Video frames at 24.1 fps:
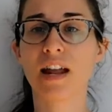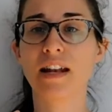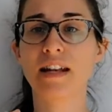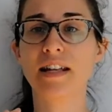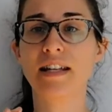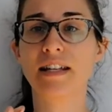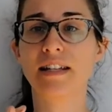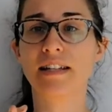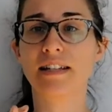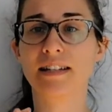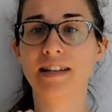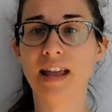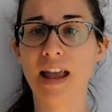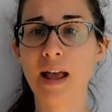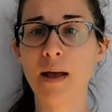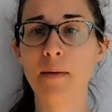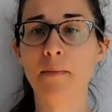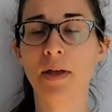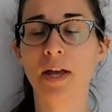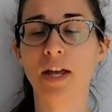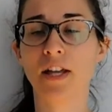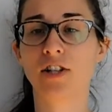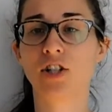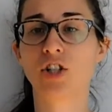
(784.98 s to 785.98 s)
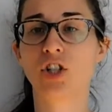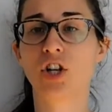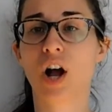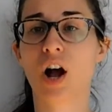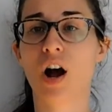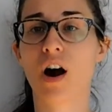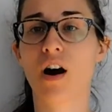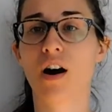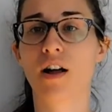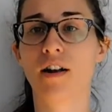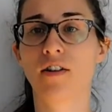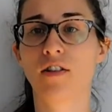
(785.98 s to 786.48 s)
any damage
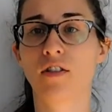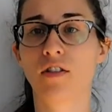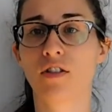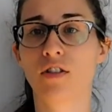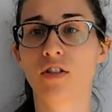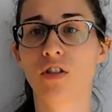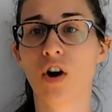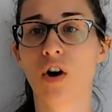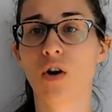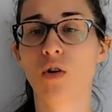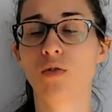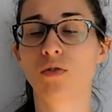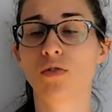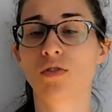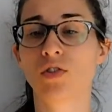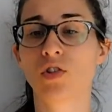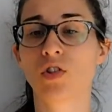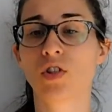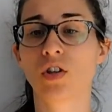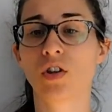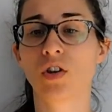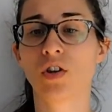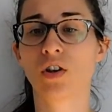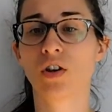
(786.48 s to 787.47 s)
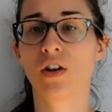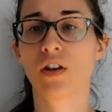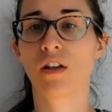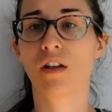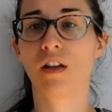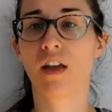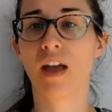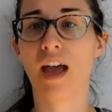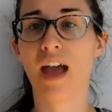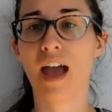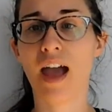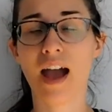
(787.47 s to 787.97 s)
on those
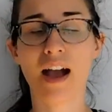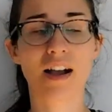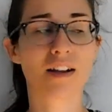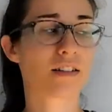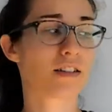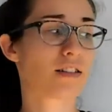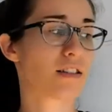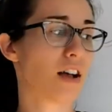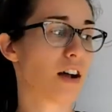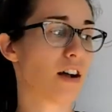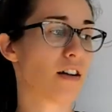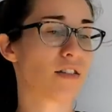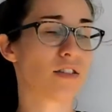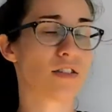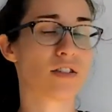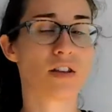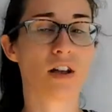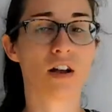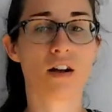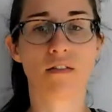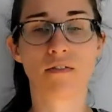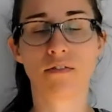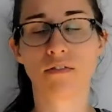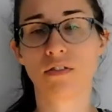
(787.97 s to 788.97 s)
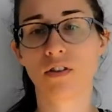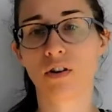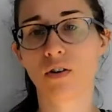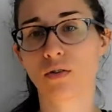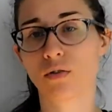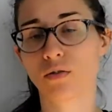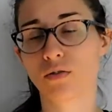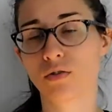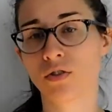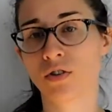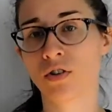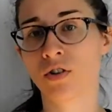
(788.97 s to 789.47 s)
axons of
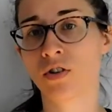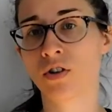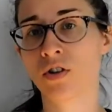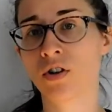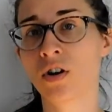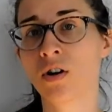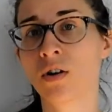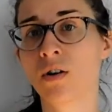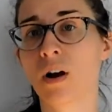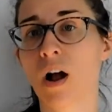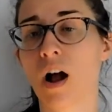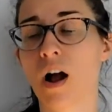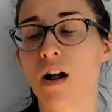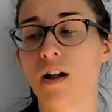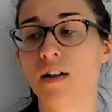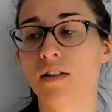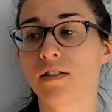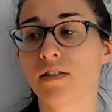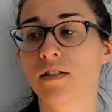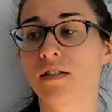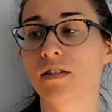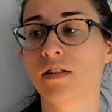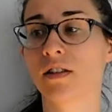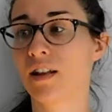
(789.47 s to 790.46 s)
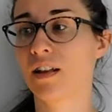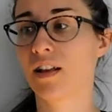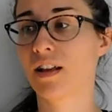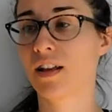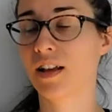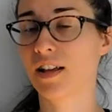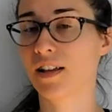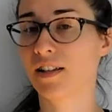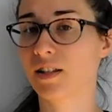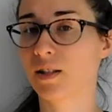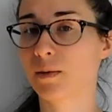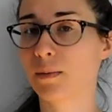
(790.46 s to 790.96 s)
those neurons,
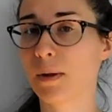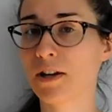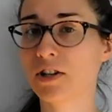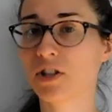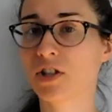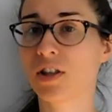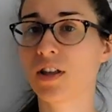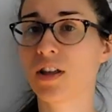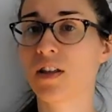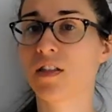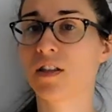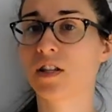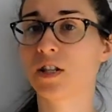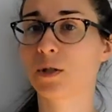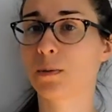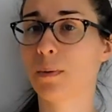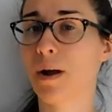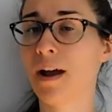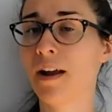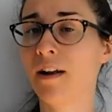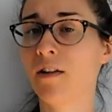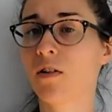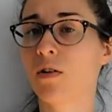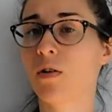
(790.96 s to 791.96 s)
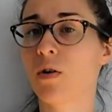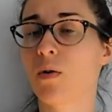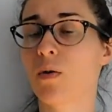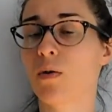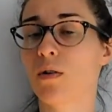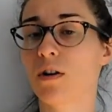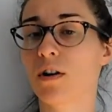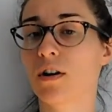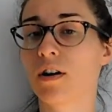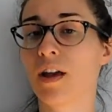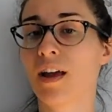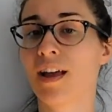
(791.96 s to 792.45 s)
especially in the spinal
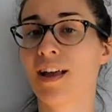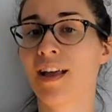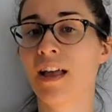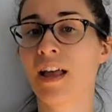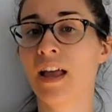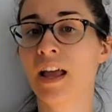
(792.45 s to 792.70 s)
cord,